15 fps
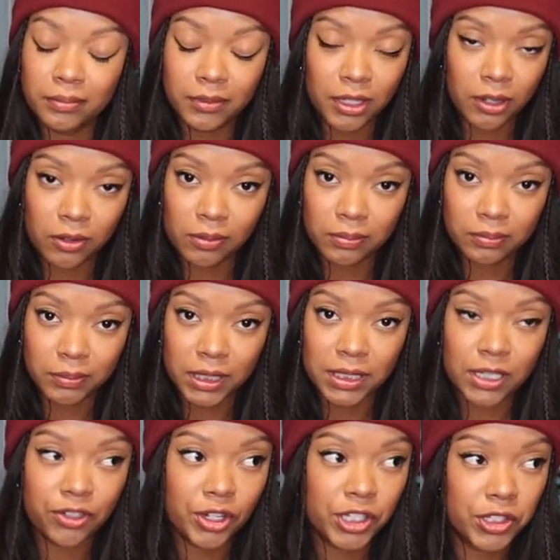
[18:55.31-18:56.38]
No, because
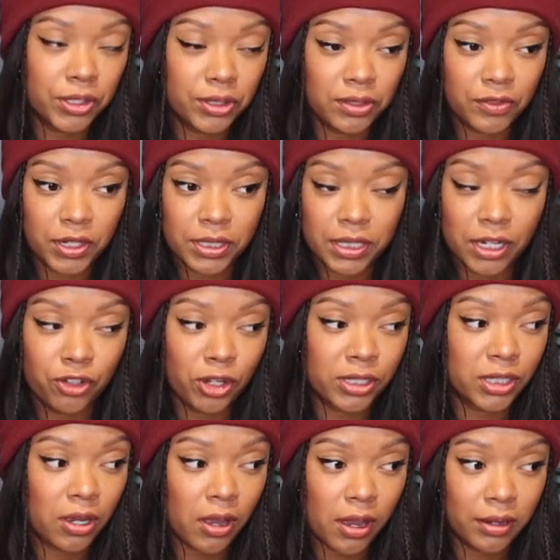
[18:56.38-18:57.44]
I trust the universe and I
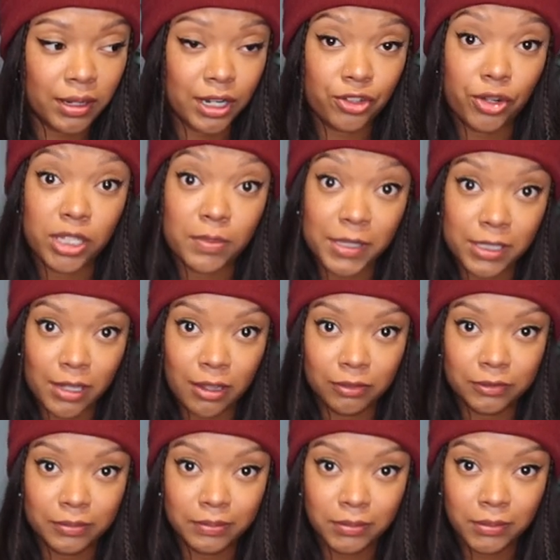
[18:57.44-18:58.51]
trust God and I trust myself
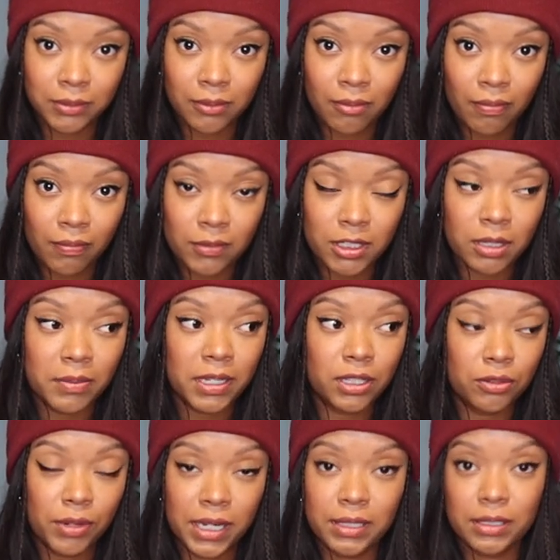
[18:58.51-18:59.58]
to make
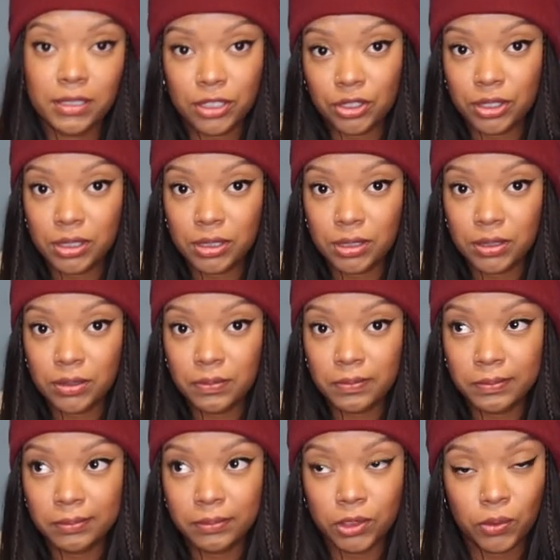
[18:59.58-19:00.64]
the right decisions,
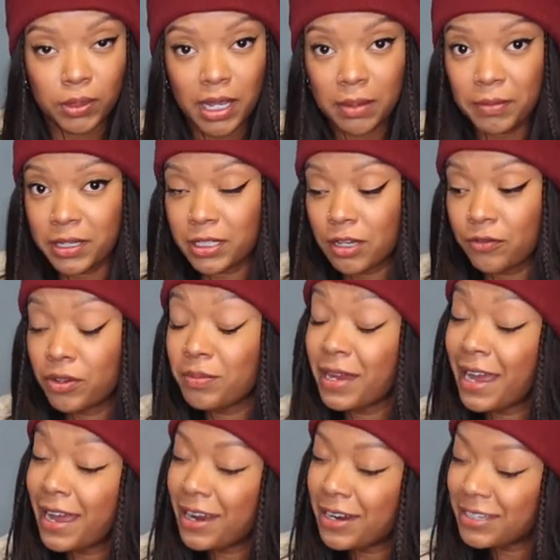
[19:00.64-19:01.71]
to align myself with my
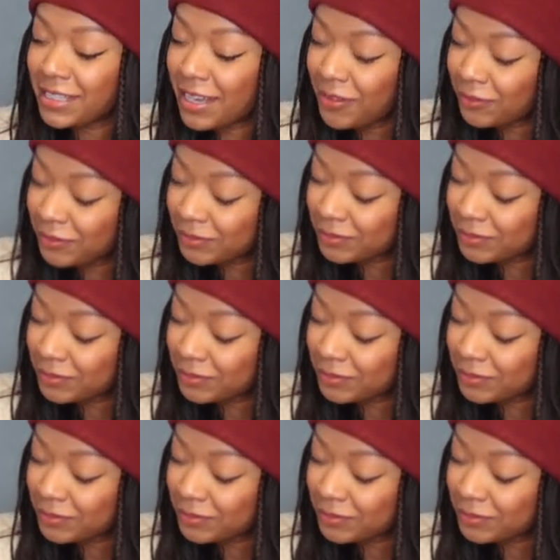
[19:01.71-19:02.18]
higher self,